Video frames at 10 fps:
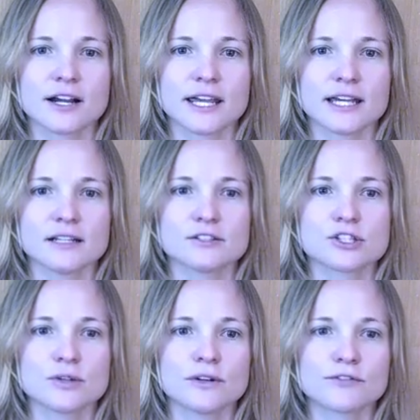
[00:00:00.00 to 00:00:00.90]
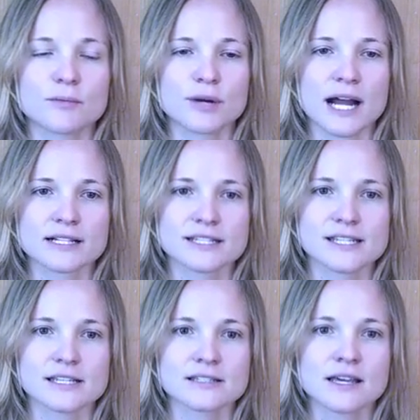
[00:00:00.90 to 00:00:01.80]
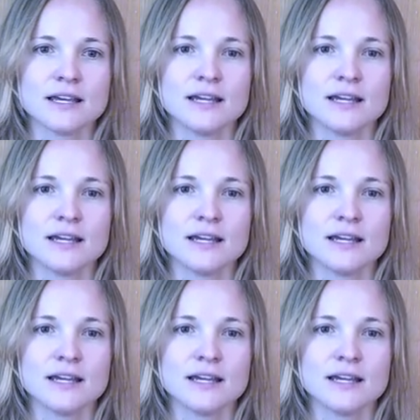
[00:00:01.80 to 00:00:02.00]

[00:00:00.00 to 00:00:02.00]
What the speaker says: our kids to and from practices,